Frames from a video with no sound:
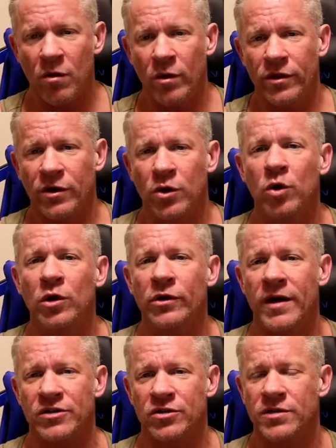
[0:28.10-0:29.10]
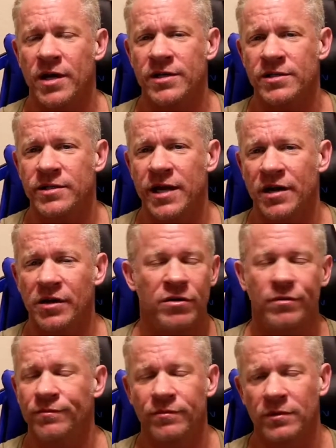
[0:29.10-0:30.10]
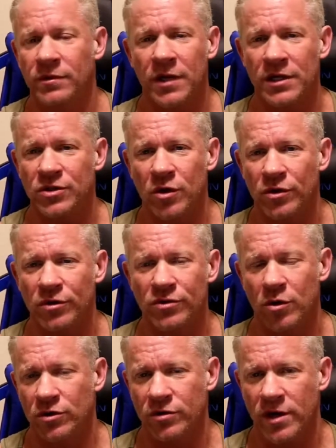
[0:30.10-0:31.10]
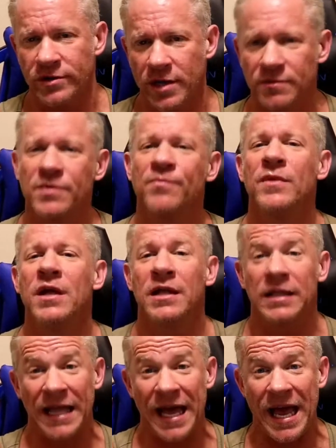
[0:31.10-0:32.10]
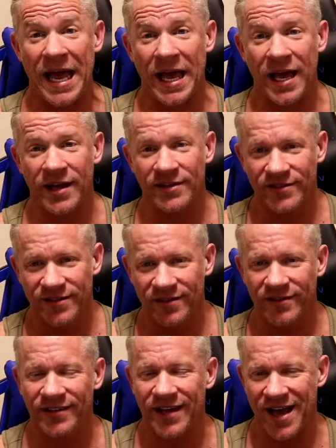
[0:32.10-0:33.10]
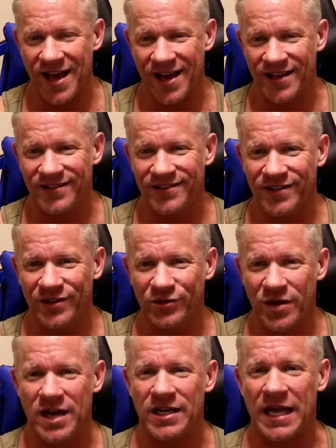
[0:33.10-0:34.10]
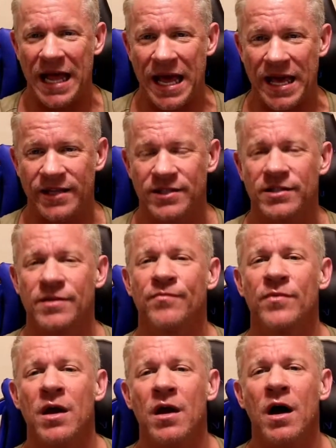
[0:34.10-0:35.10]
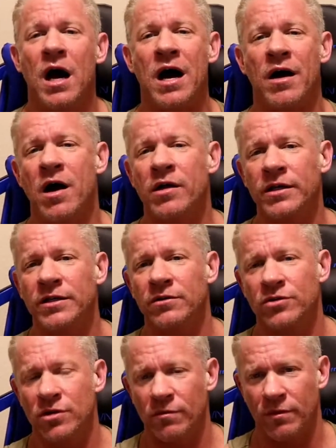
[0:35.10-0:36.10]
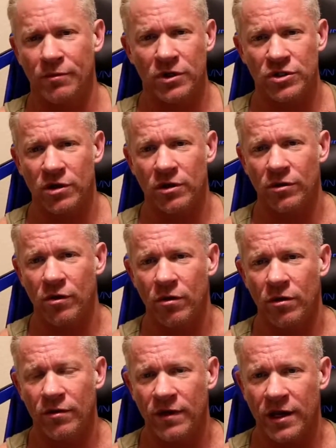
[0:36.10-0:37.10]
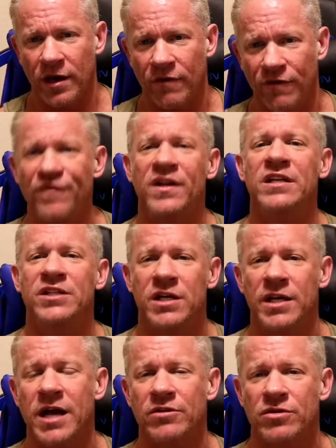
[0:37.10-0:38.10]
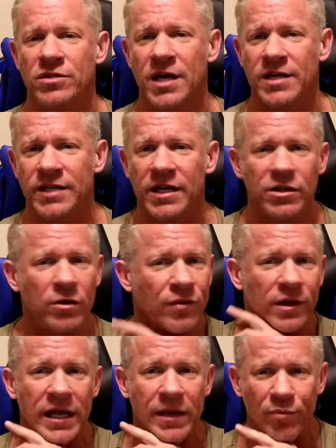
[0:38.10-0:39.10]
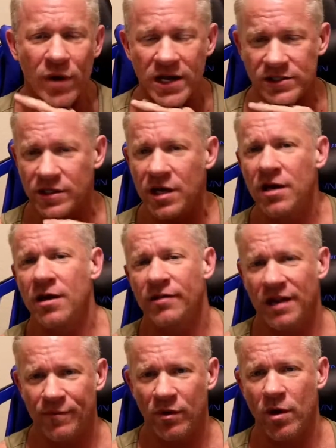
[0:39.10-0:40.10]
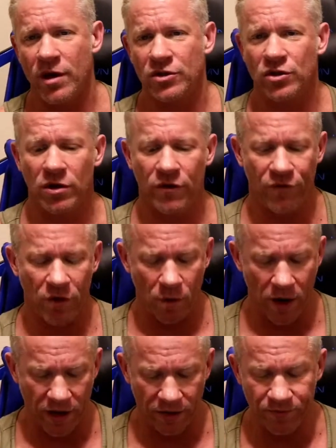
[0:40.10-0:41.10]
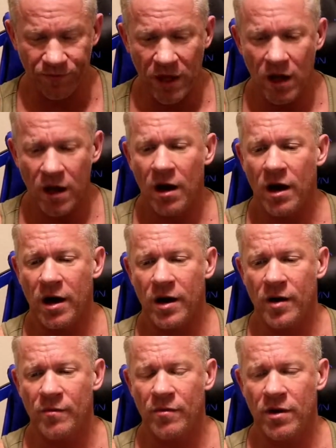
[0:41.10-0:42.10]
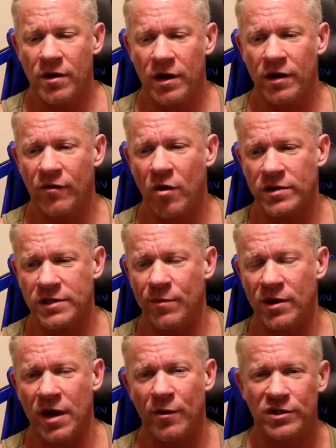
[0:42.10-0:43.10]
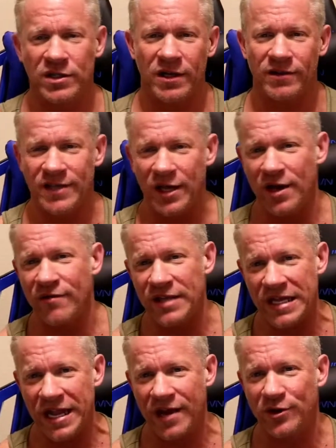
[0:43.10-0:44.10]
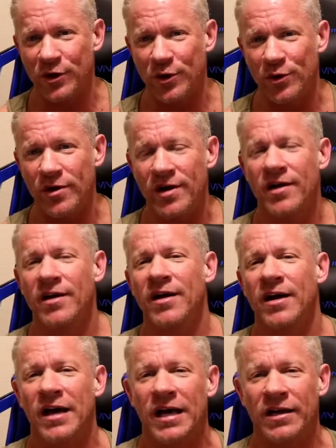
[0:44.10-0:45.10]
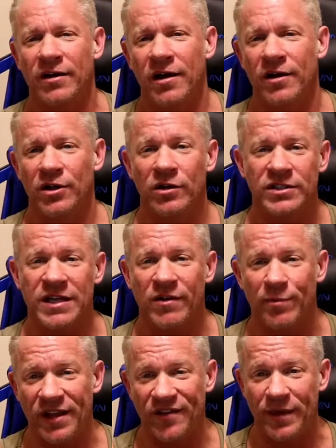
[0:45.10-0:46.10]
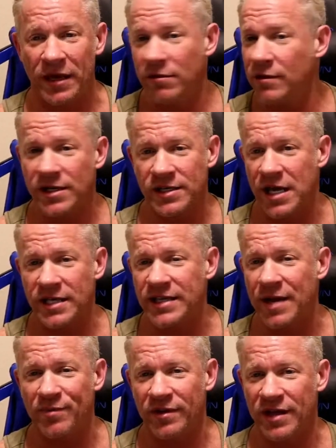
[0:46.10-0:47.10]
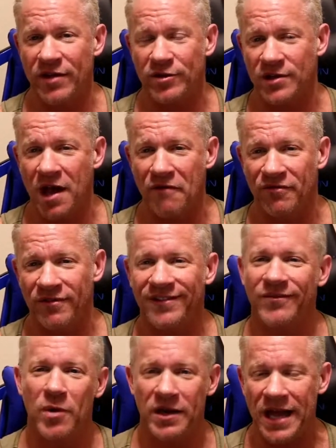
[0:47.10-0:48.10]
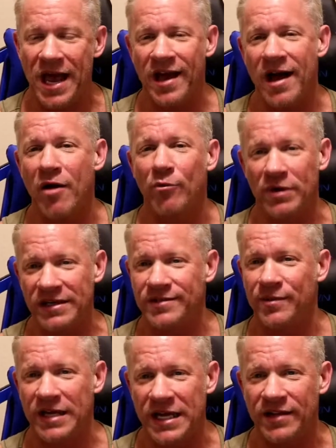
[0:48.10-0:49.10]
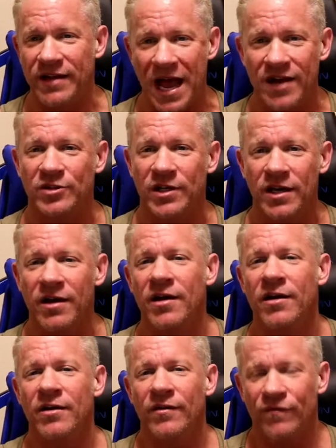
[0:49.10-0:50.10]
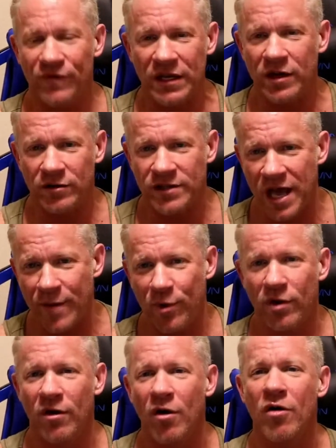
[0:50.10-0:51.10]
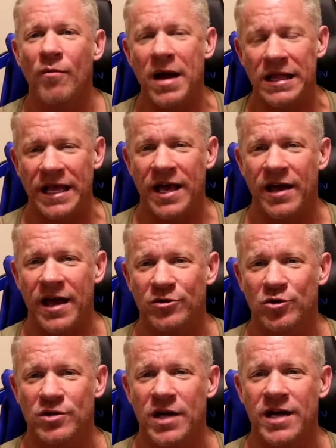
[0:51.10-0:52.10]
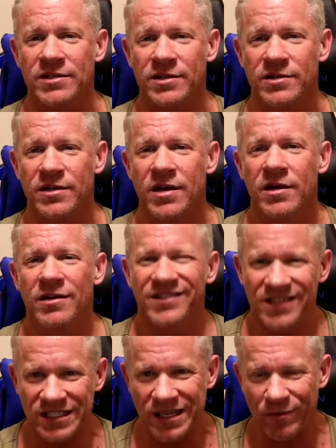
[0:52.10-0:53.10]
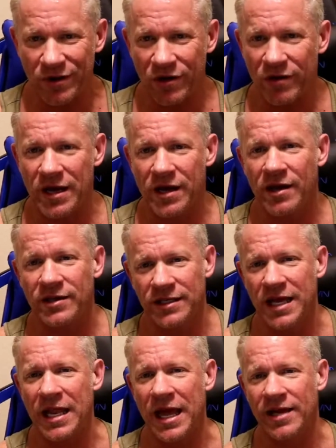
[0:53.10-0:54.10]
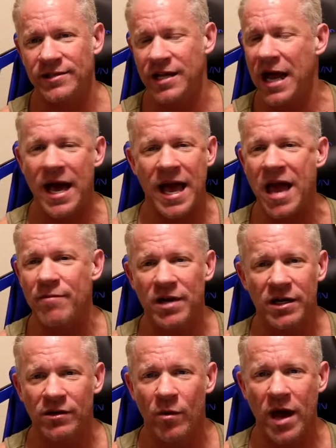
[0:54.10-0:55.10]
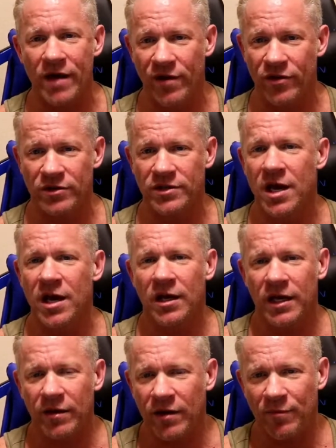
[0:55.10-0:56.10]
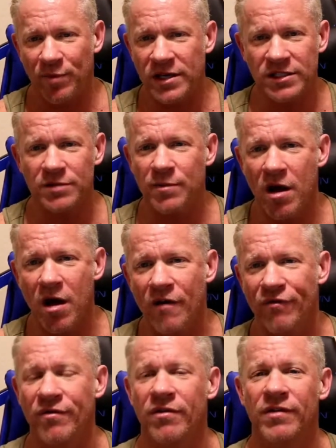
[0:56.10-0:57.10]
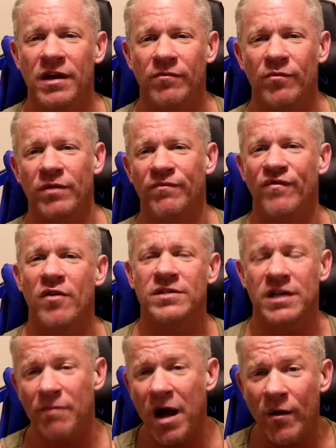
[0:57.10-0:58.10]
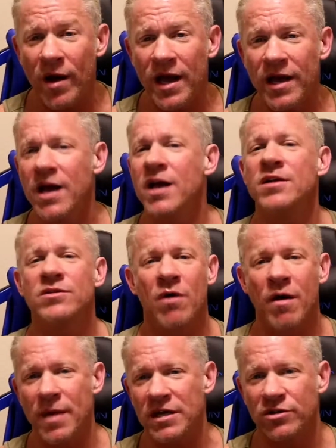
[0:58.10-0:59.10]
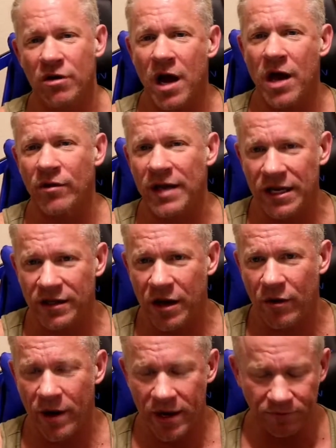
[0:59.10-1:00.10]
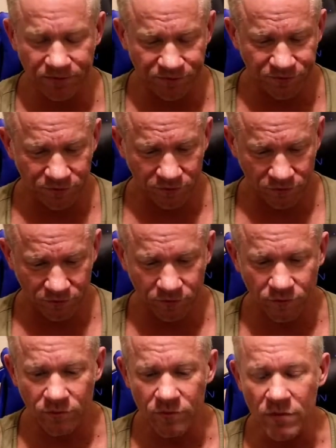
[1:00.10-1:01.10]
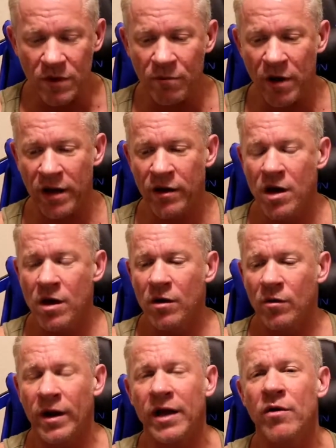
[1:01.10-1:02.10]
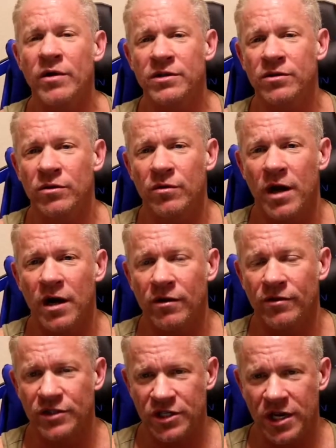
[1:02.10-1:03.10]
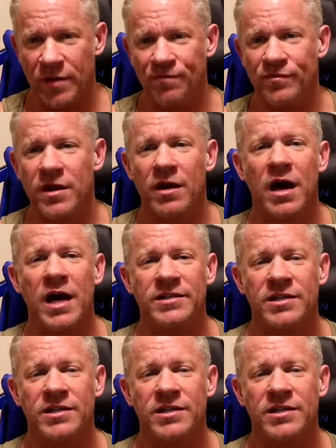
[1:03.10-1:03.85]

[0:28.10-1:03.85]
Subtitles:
one of the cooler exercises that I do, not shoulders or triceps, legs. Yes, the dreaded legs. I'm going to show you the finishing exercise that I do on the leg press that I've been wanting to show you for a while. And of course, I'll tell you everything that I do, and you'll just have to believe me because I didn't tape the other stuff. One day I'll bring somebody in to actually videotape all my leg exercises to some degree, because again, like I said, I hate being in the way of others. It pisses me off that when folks get my way, so I make sure I don't get in their way. But when I go into the gym, I